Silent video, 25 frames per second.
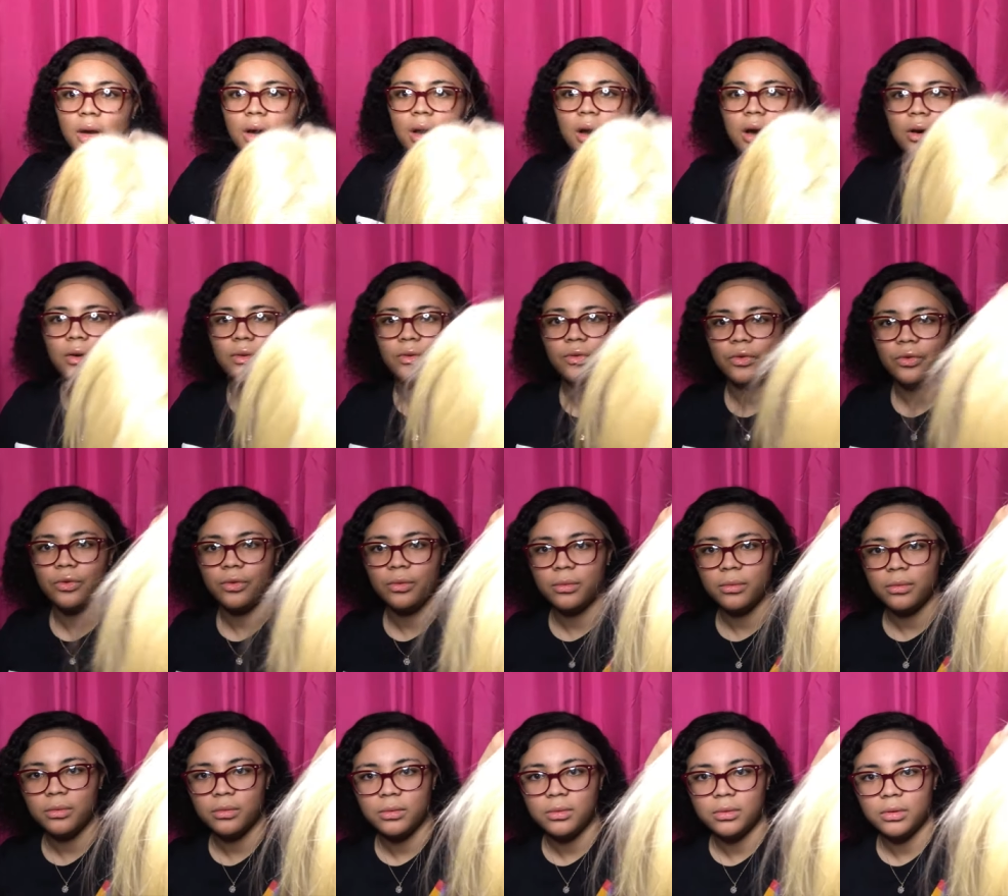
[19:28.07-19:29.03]
Off,
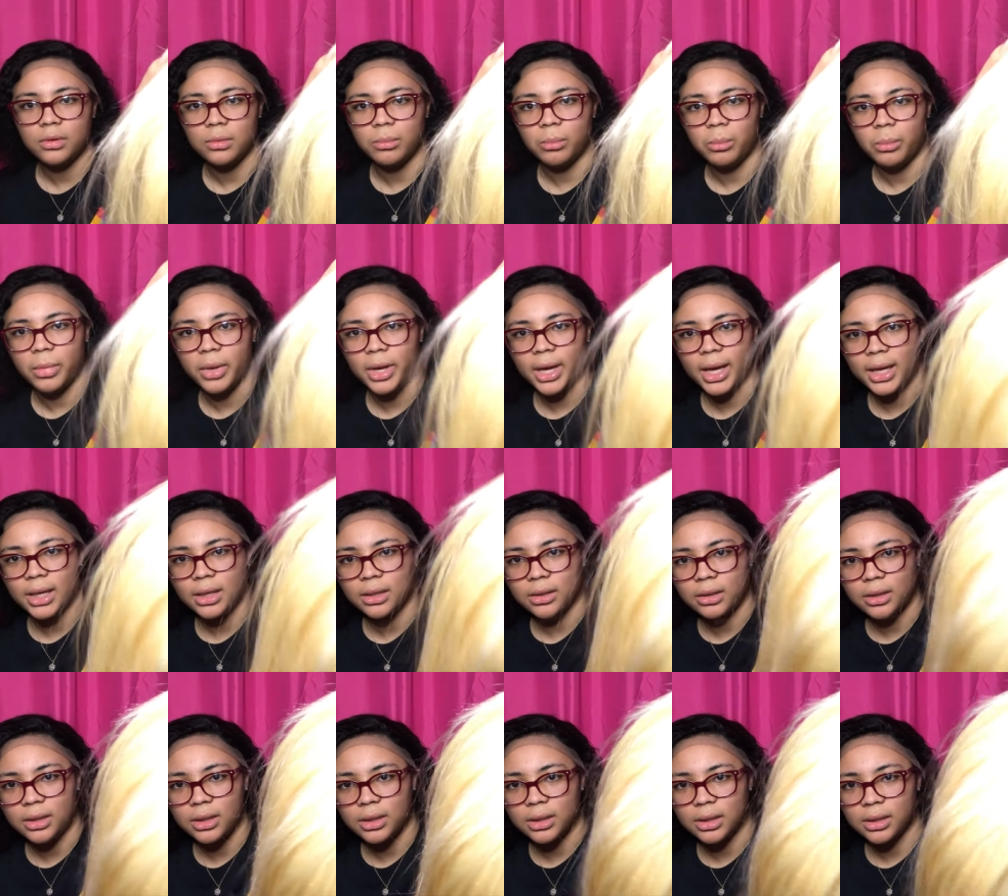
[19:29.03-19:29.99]
back,
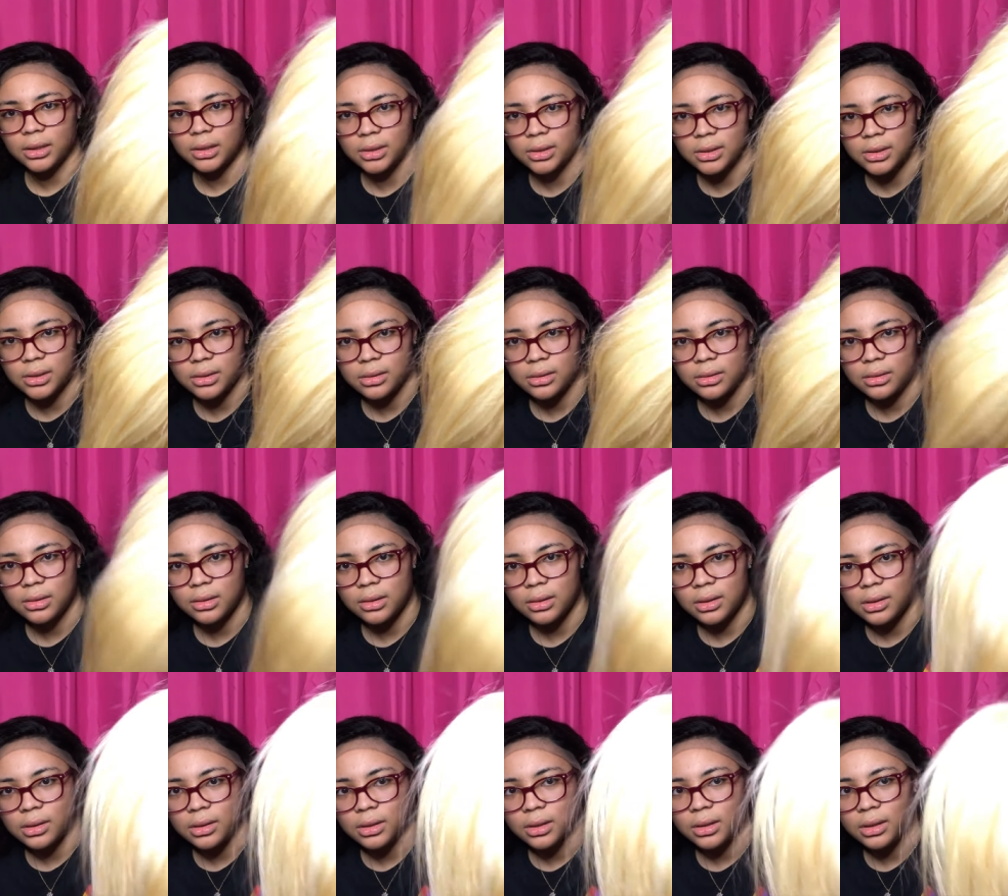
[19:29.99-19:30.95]
look at this.
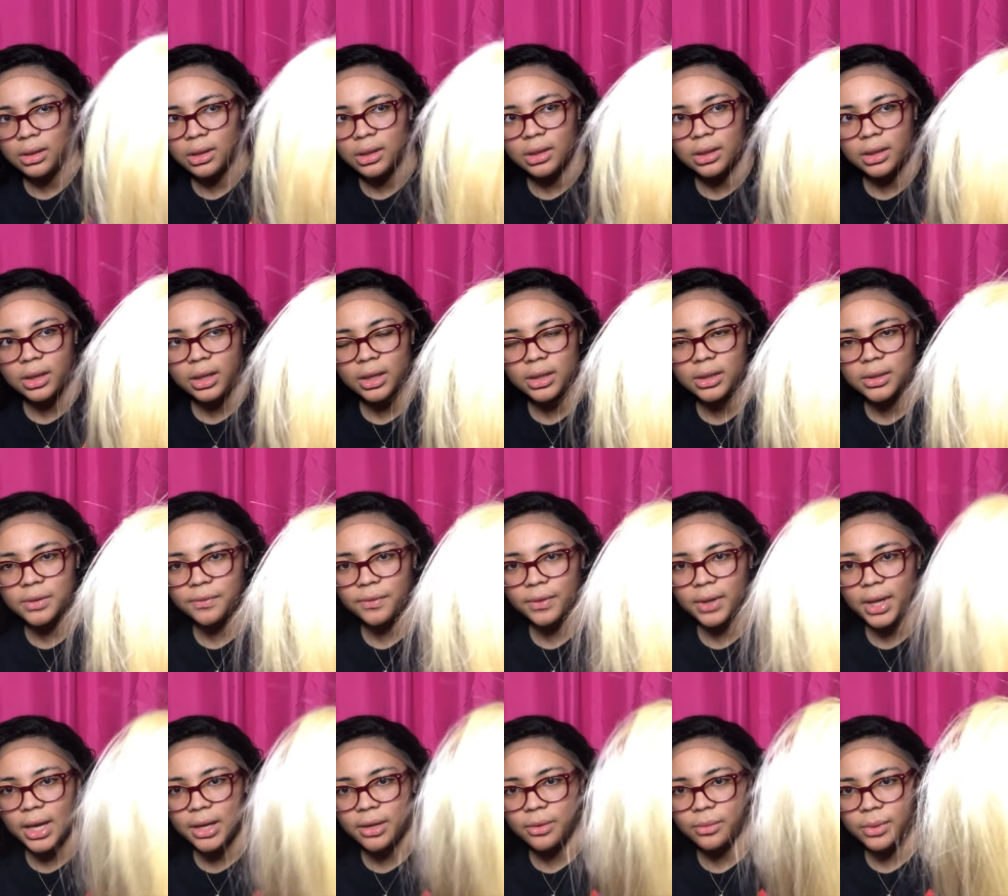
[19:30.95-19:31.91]
It's
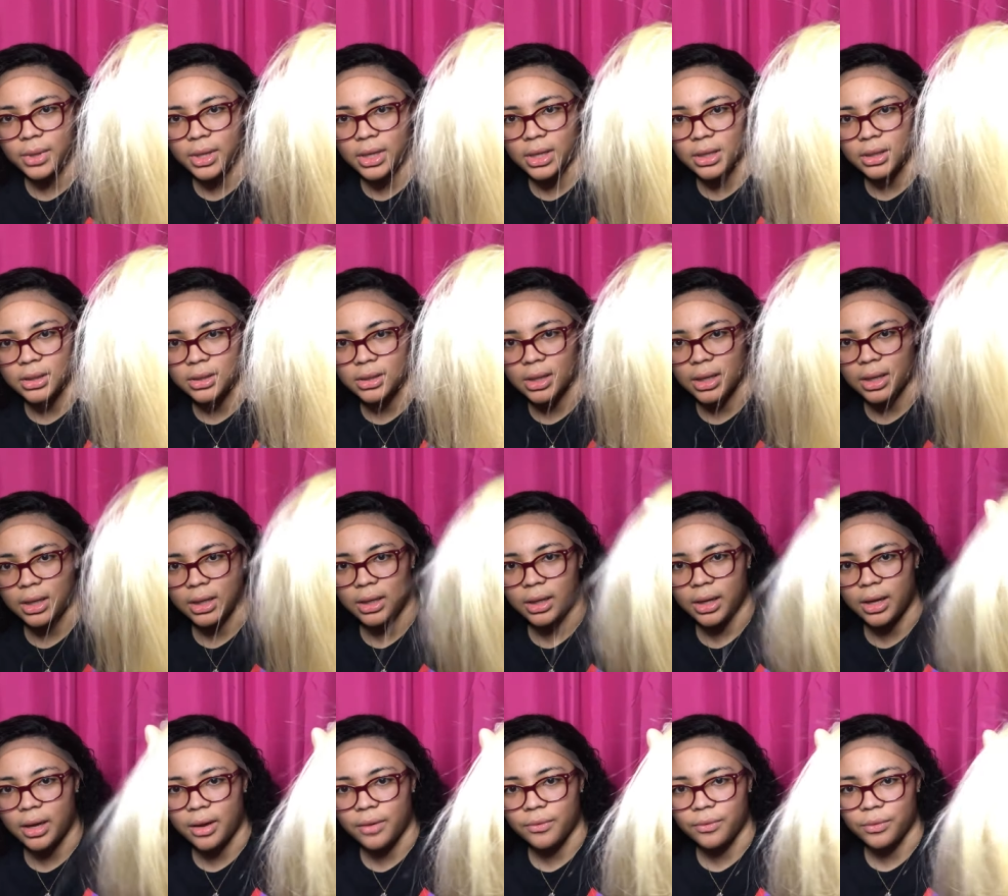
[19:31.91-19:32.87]
flyaways like
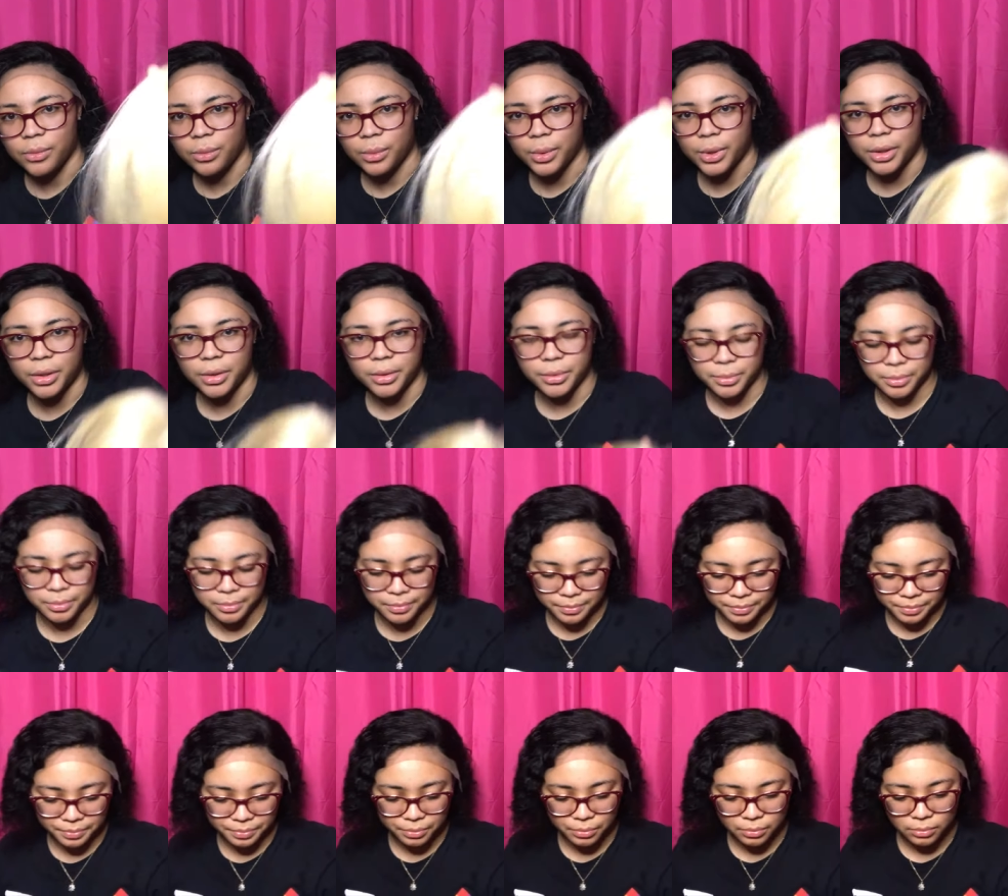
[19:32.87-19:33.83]
everywhere.
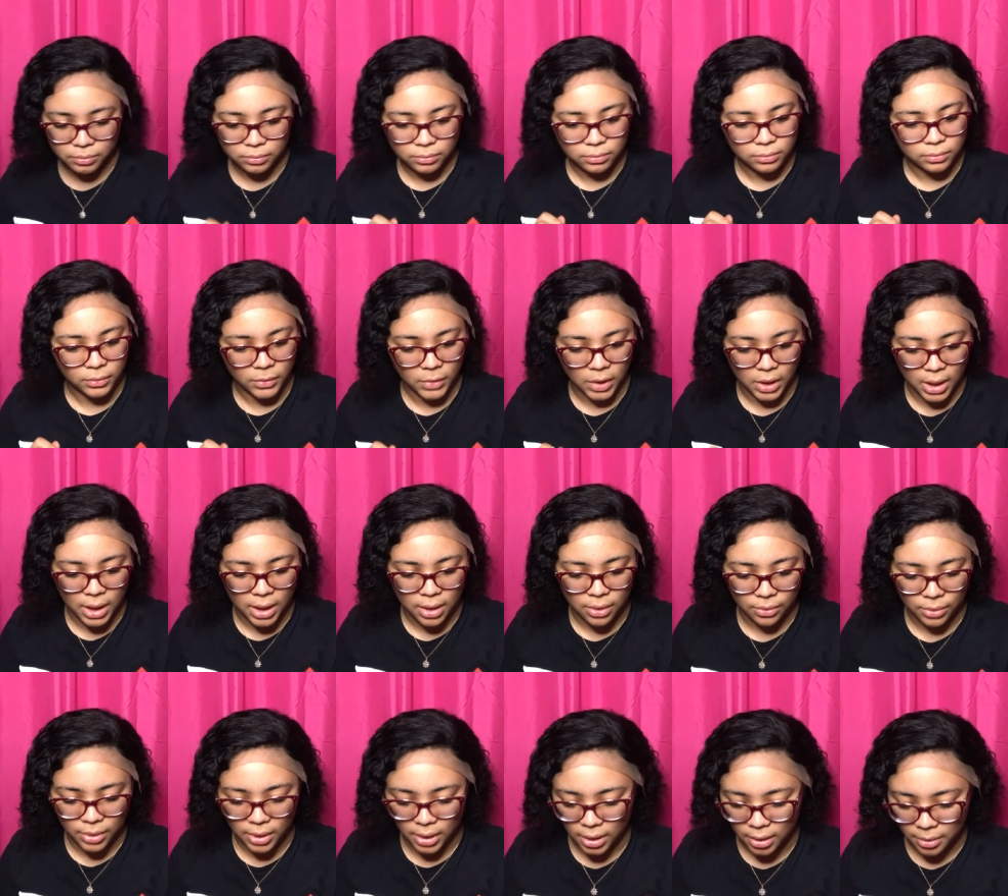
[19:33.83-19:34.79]
Not
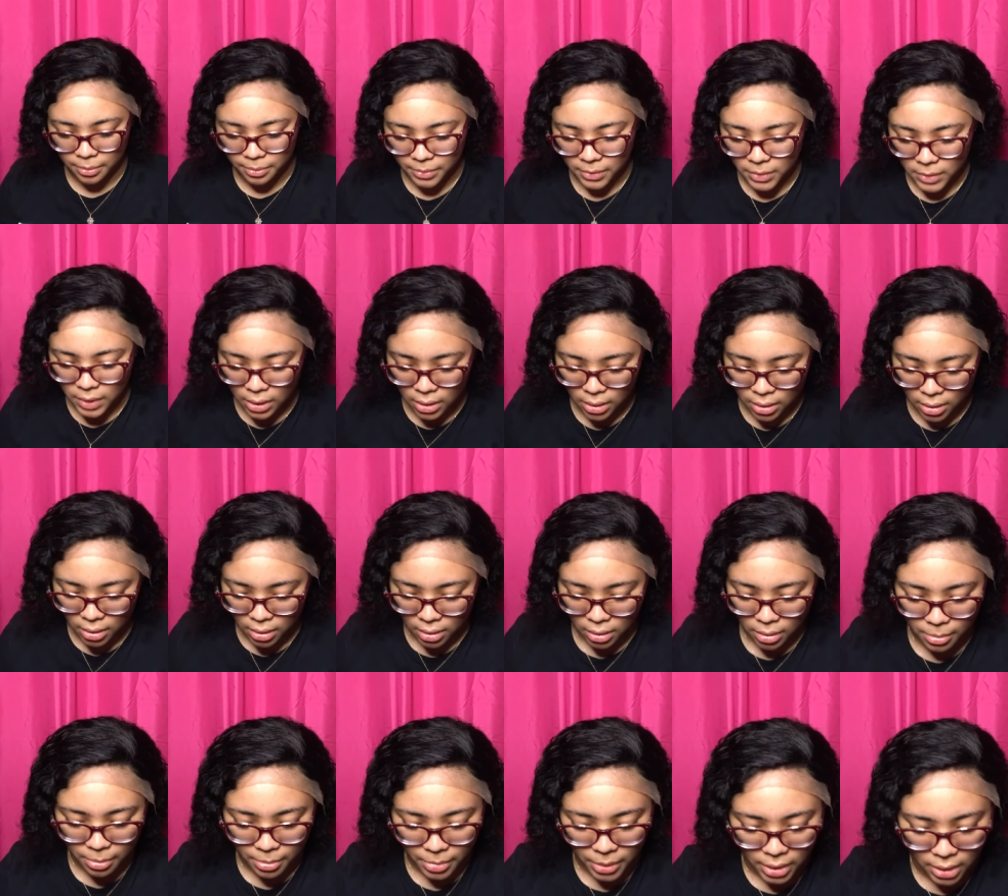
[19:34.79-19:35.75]
okay,
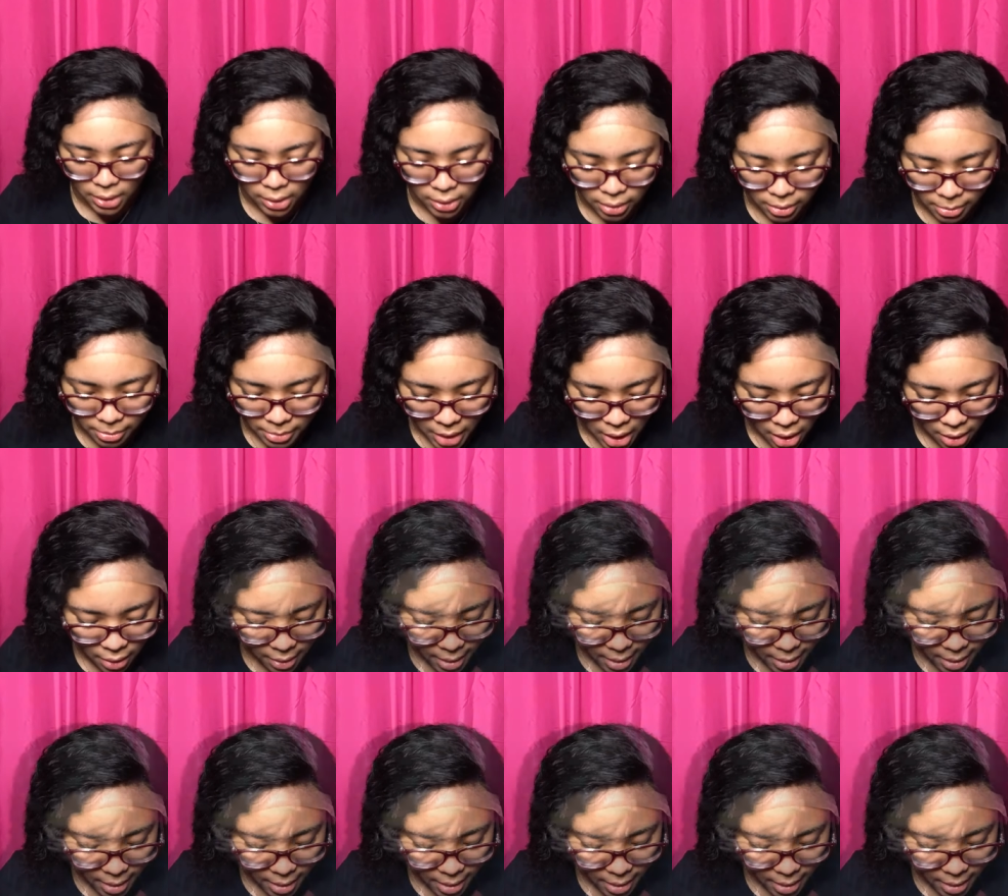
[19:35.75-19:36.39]
but um, all